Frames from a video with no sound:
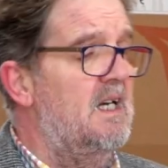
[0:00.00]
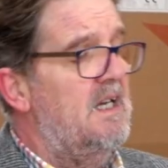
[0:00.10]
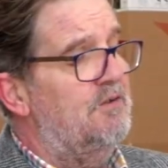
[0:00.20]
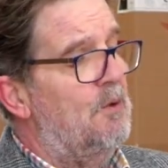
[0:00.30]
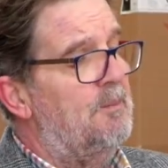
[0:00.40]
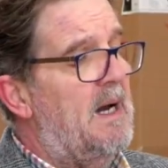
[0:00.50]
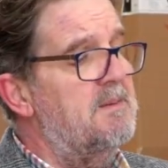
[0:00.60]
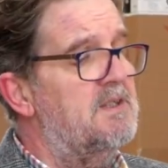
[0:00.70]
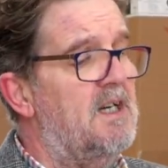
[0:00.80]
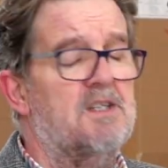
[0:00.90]
If your pipe
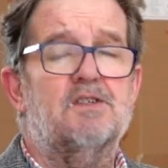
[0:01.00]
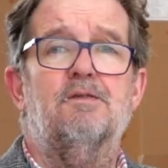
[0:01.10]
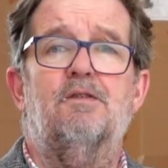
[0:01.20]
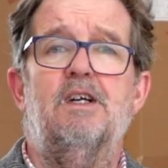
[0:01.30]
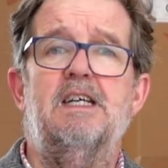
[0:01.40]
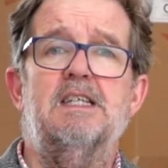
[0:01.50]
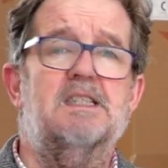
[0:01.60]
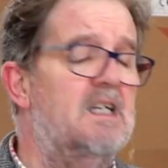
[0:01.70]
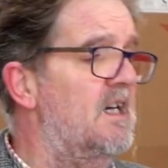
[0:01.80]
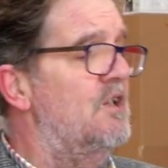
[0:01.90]
starts to
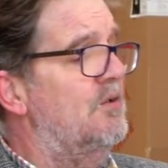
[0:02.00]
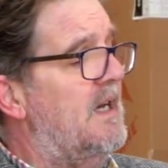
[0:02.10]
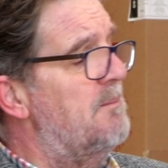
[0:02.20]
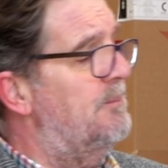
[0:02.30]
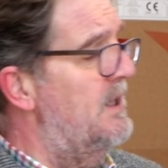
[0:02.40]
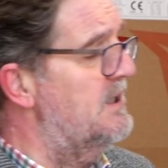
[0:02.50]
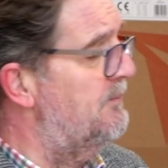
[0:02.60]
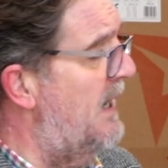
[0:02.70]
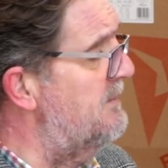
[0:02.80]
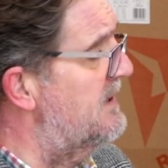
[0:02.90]
freeze, you get burst
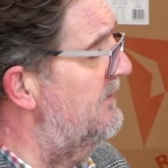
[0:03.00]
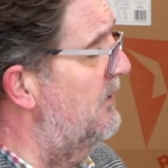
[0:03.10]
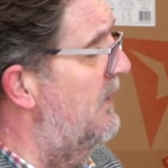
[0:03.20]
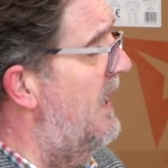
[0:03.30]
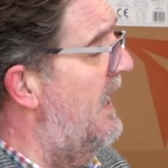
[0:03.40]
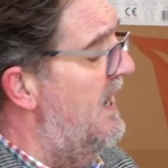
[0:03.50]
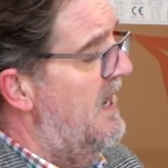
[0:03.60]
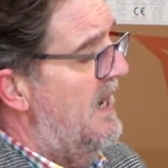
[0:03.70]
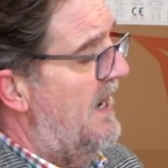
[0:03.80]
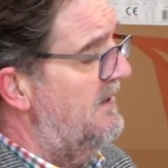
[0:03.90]
pipes everywhere,
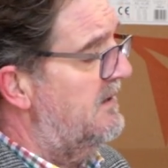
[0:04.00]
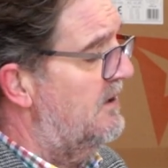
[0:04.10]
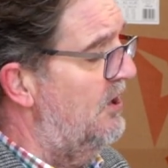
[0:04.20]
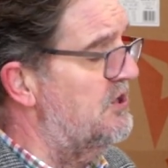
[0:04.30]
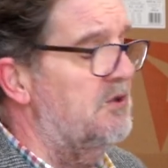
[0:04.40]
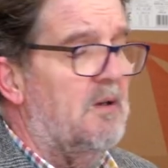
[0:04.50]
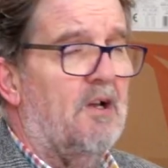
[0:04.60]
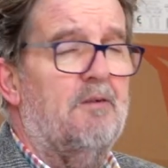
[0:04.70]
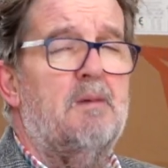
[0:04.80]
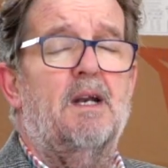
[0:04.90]
and it'll cost you a lot
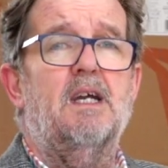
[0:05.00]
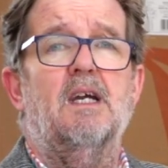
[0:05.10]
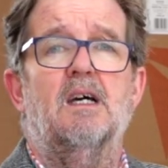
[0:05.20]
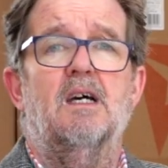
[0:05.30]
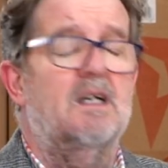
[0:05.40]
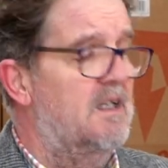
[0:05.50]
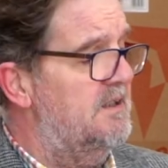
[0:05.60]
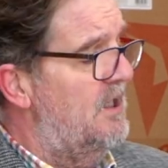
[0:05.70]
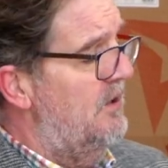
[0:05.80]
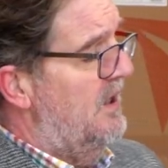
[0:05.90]
of money.
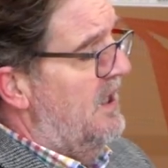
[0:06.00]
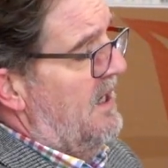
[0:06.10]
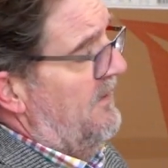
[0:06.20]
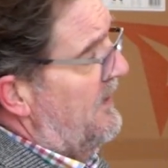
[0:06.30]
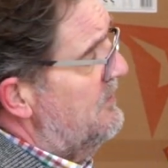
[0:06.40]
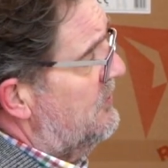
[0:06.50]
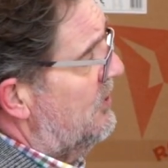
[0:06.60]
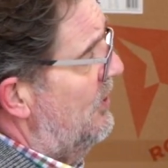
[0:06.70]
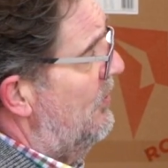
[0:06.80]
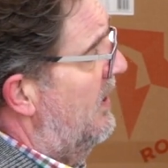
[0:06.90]
So those
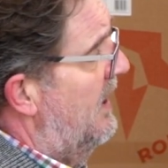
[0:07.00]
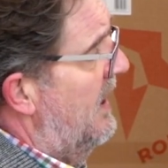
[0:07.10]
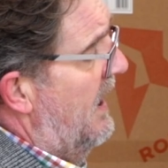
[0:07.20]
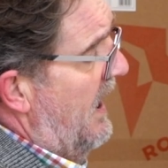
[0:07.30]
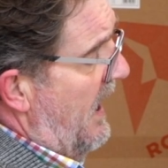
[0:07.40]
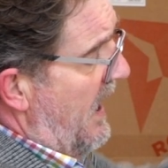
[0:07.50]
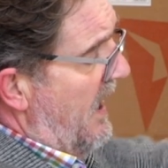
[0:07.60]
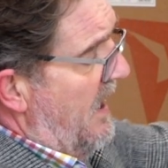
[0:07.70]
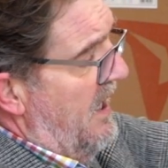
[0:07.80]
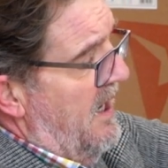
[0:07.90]
two
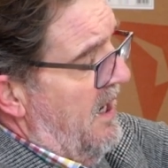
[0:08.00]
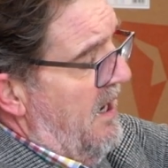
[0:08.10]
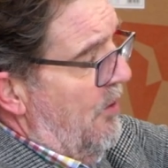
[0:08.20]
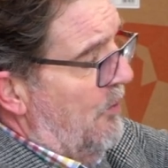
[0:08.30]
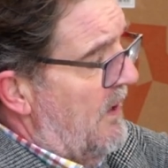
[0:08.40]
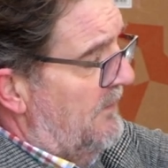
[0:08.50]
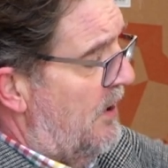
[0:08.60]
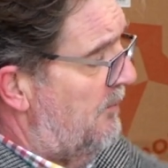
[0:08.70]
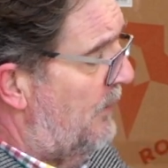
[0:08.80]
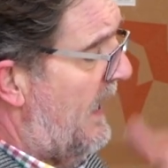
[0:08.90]
are
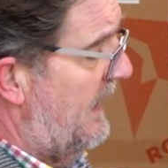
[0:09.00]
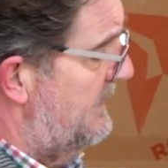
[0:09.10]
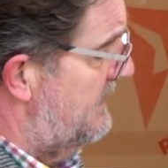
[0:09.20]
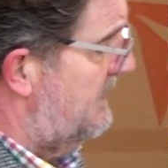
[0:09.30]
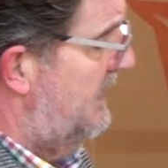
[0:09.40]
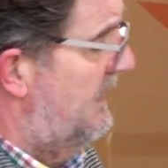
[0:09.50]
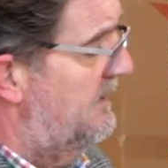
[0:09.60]
well-known brands.